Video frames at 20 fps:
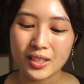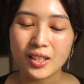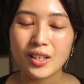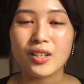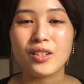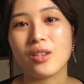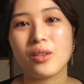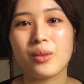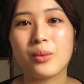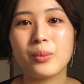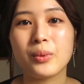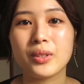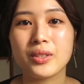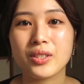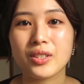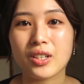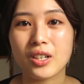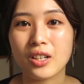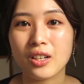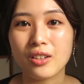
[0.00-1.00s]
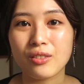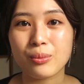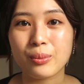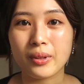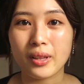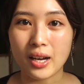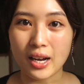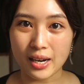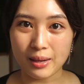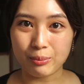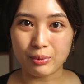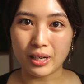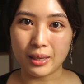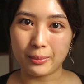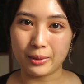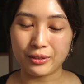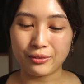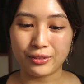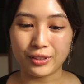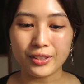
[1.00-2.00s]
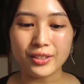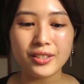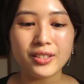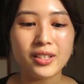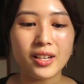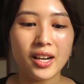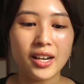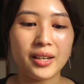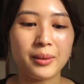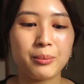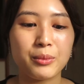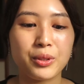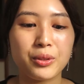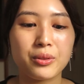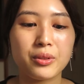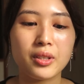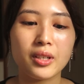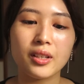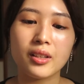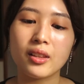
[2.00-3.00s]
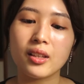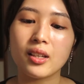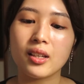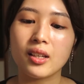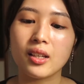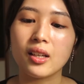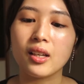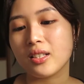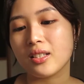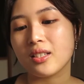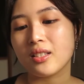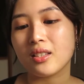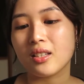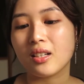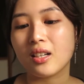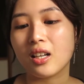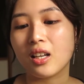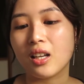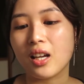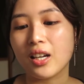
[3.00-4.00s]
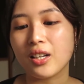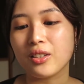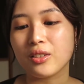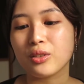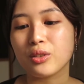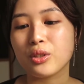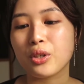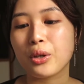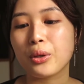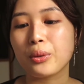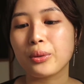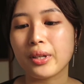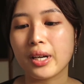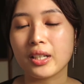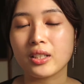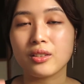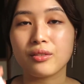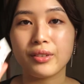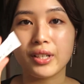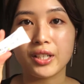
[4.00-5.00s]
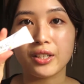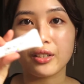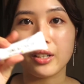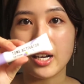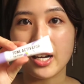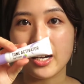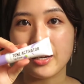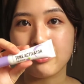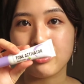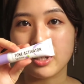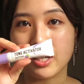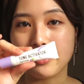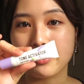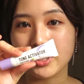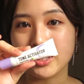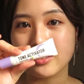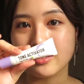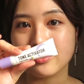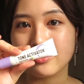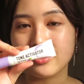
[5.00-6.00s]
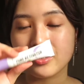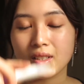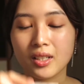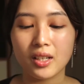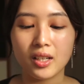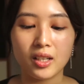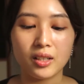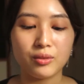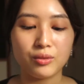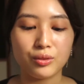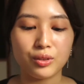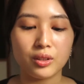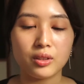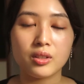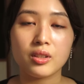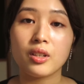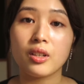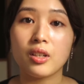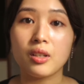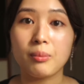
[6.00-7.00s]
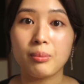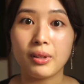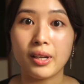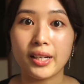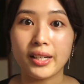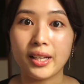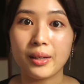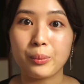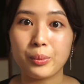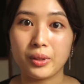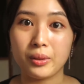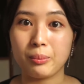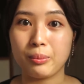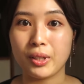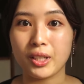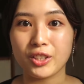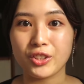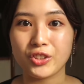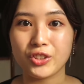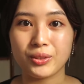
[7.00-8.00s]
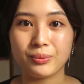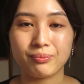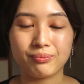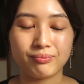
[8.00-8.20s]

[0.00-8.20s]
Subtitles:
So we'll start off with eye primer first. I'm using this is the Kaleidos Tone Activator eye primer. I'm just gonna apply that with a brush.